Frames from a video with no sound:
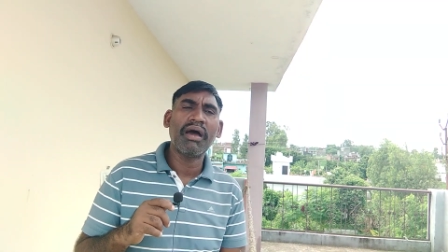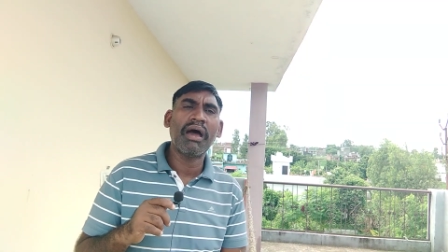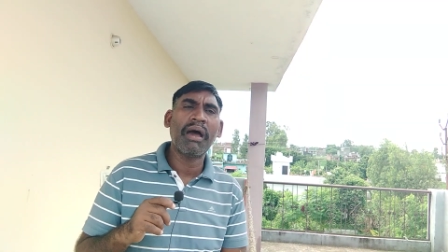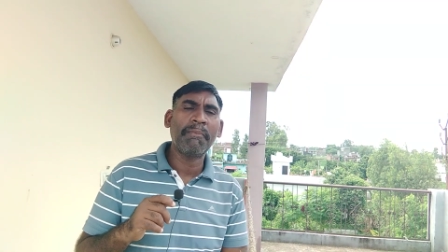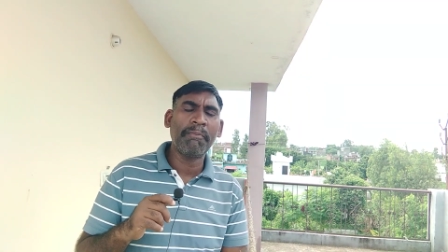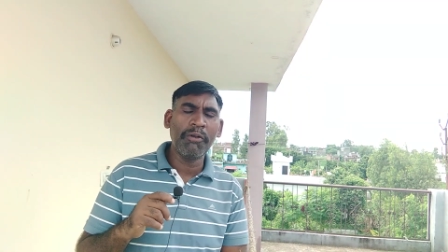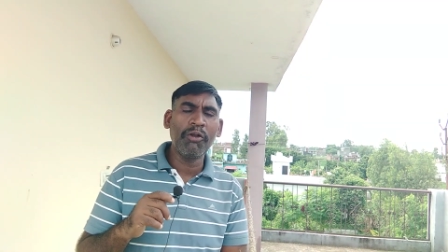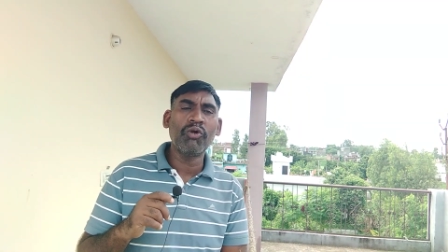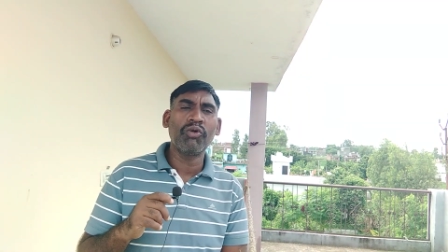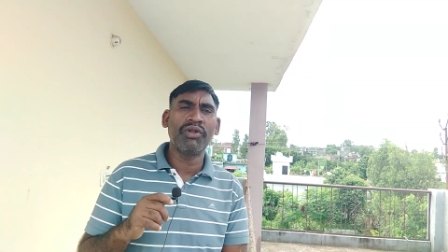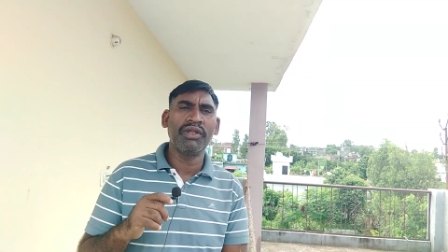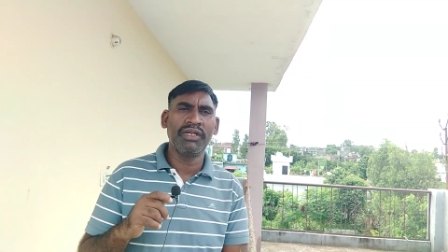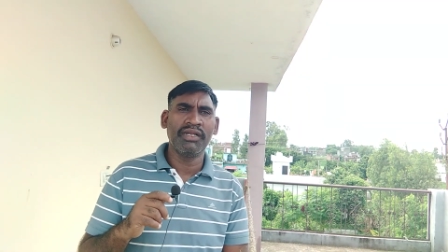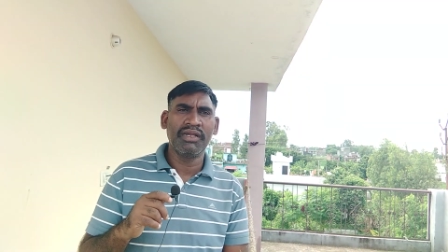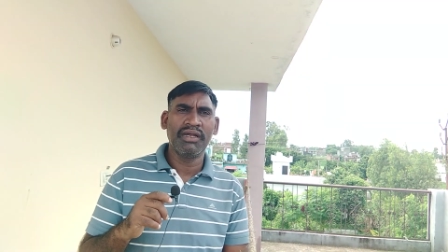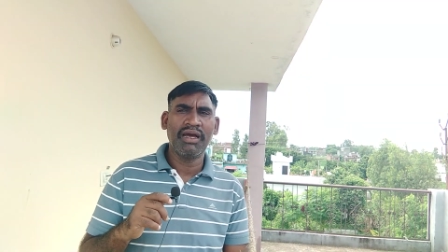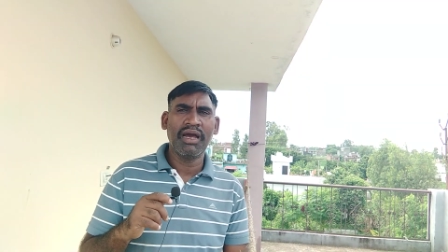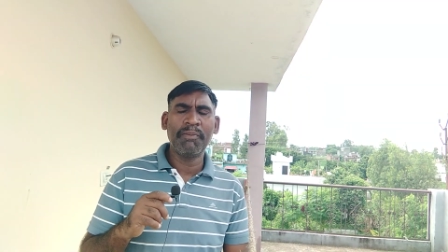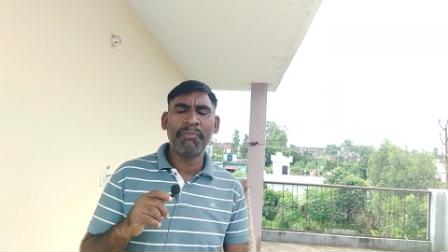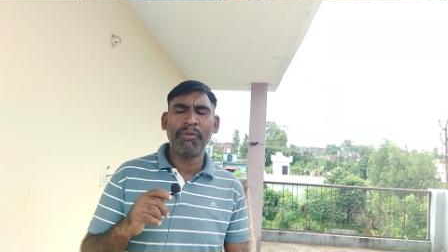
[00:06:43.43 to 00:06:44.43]
uploading
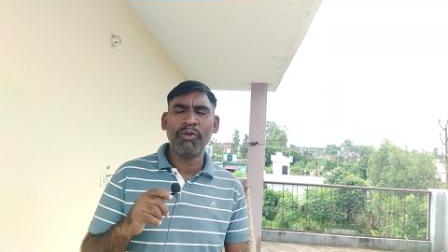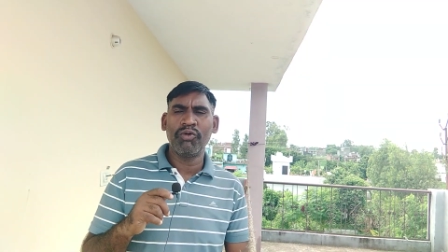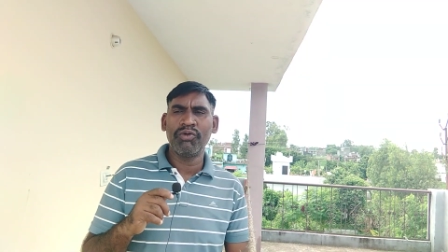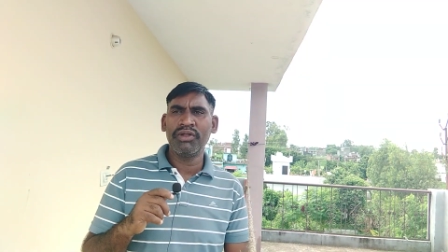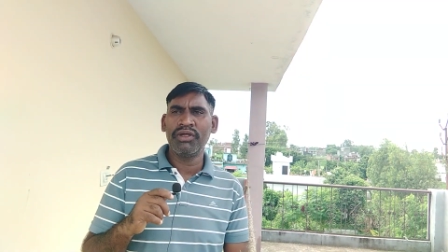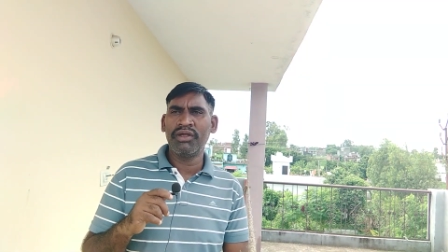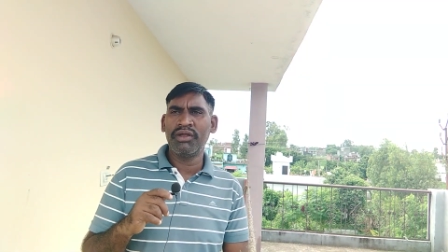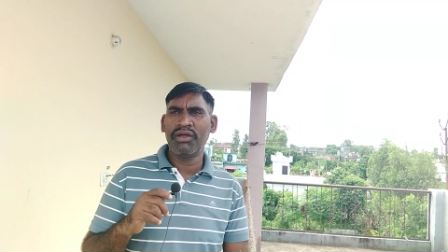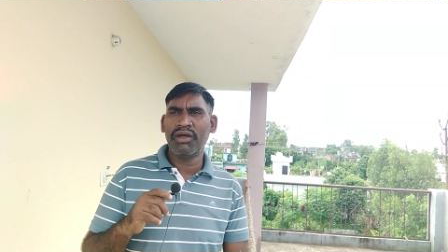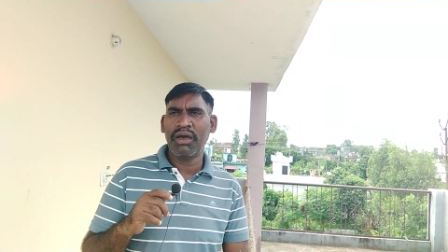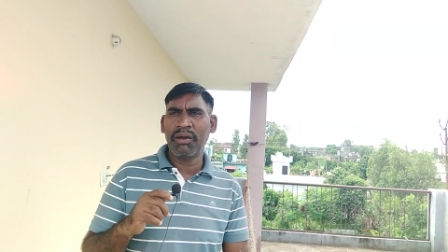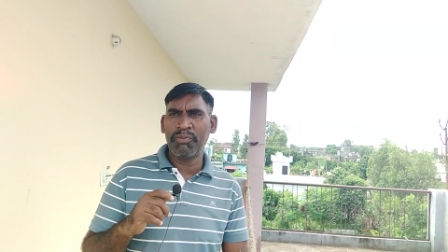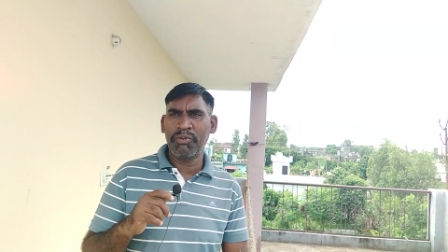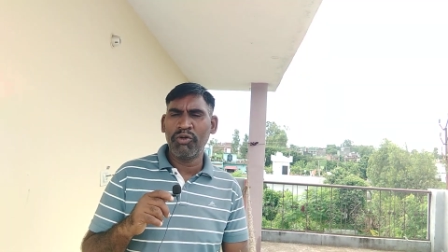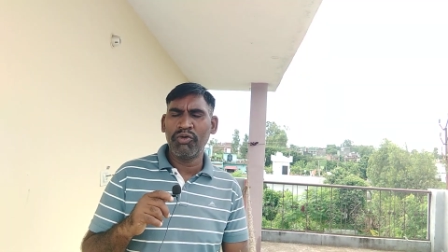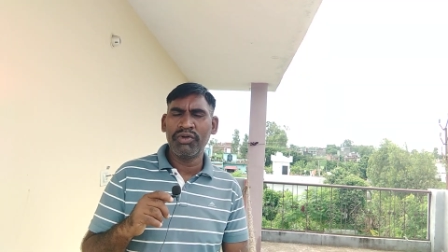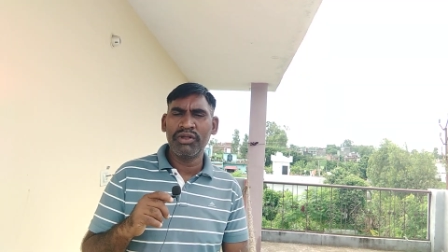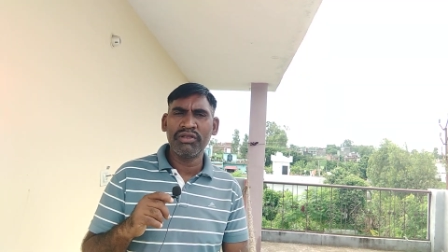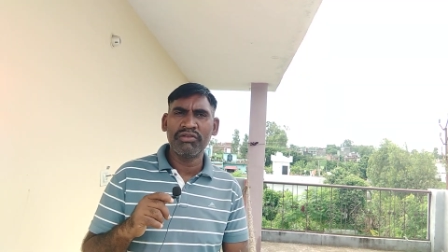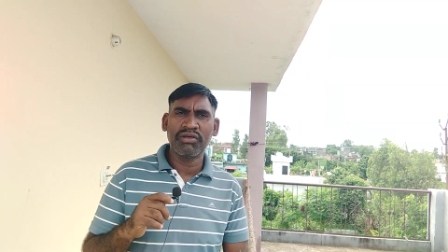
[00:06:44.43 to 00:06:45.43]
uploading
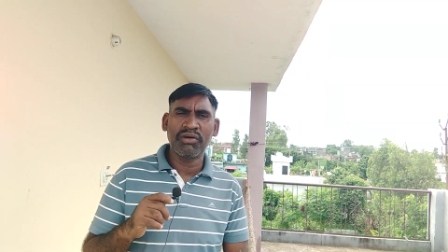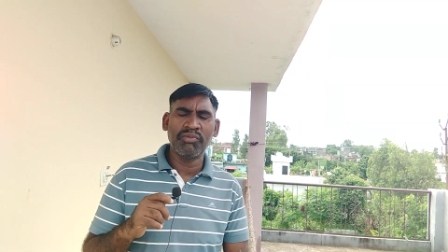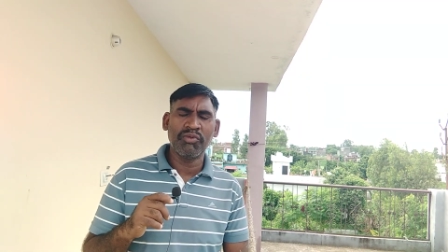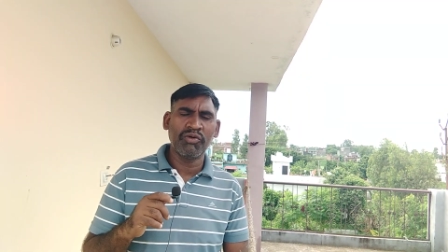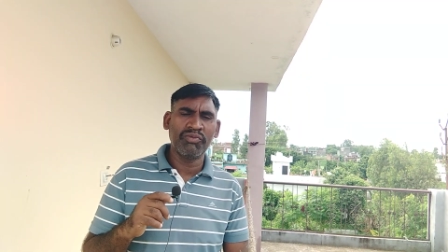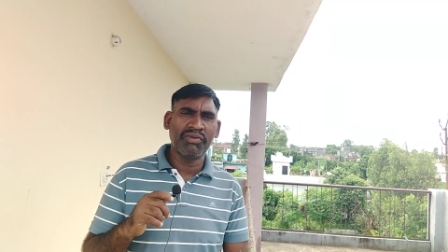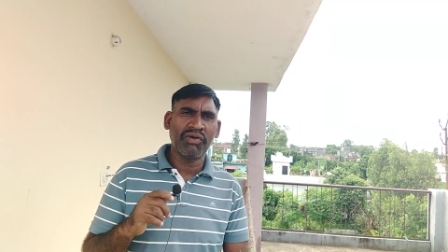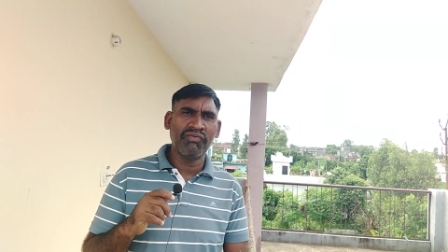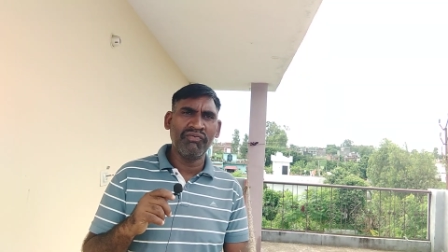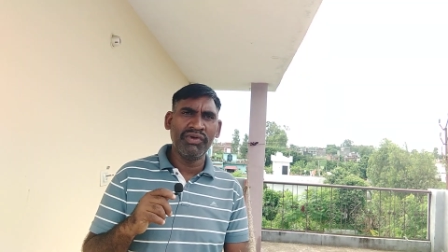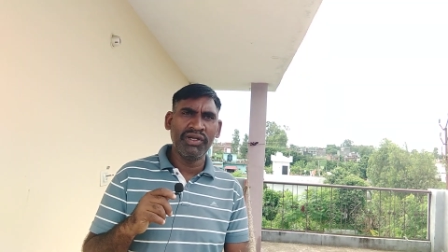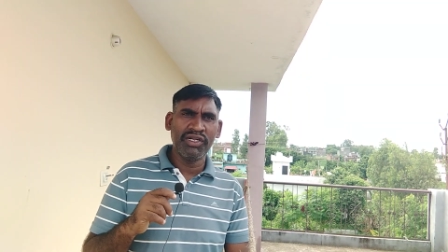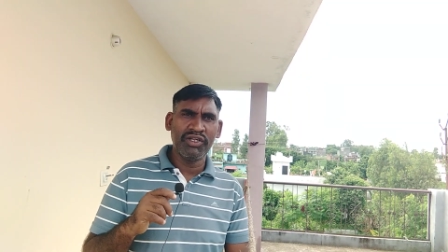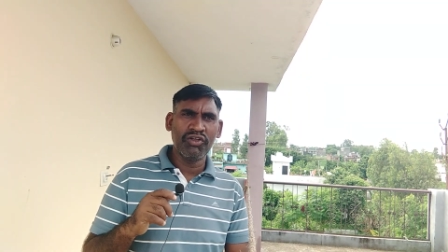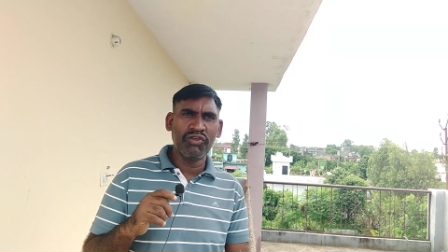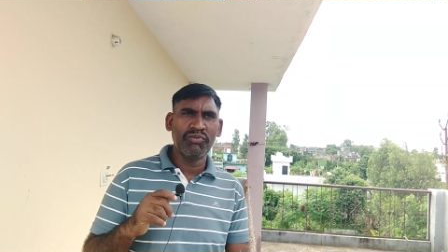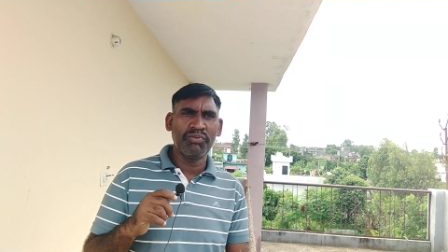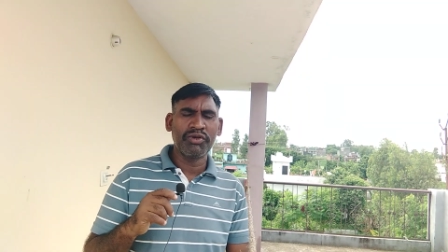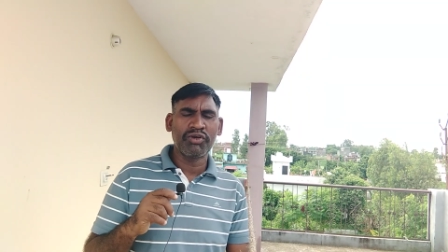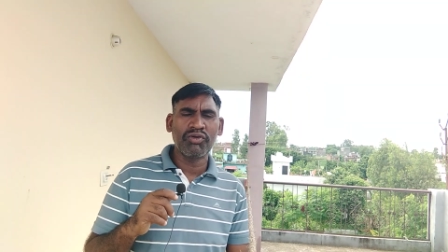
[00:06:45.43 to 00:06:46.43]
uploading some of the
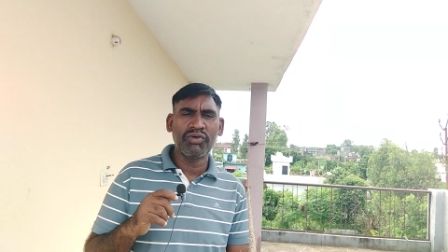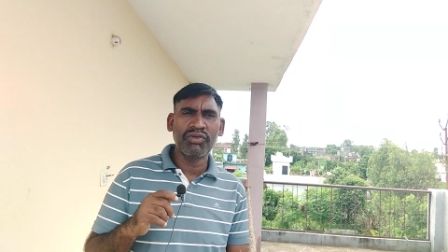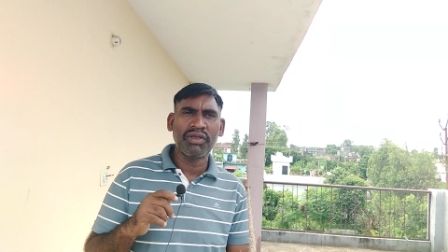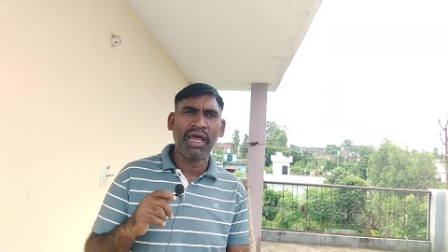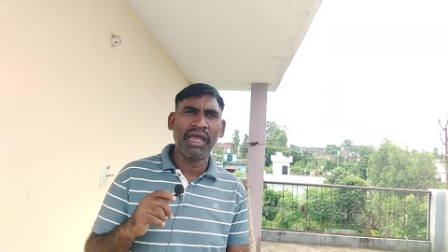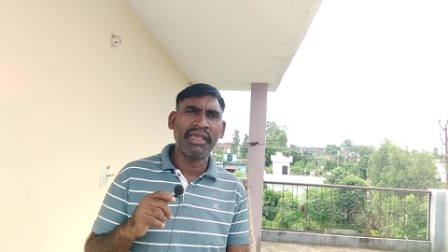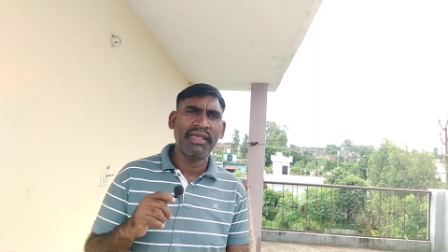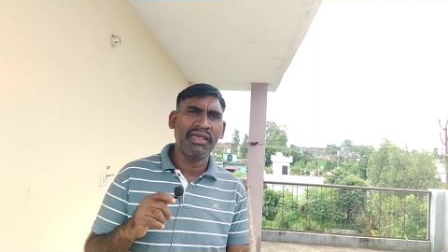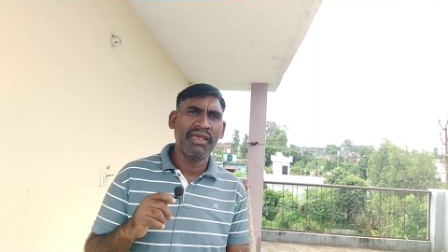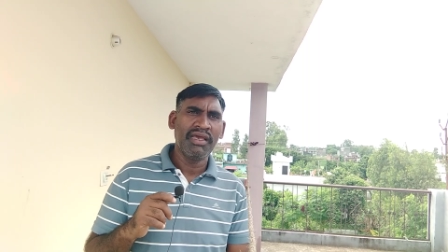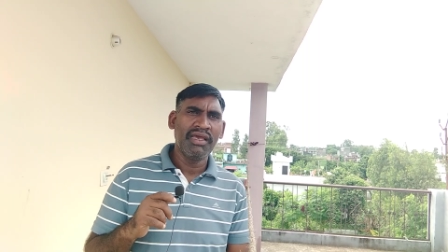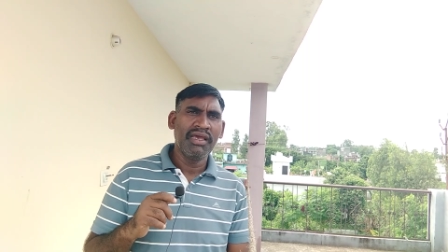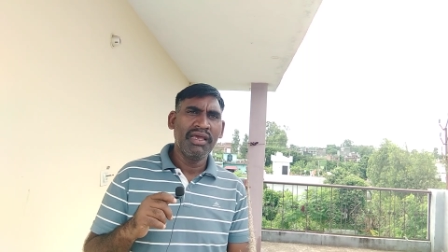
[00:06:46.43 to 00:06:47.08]
videos because i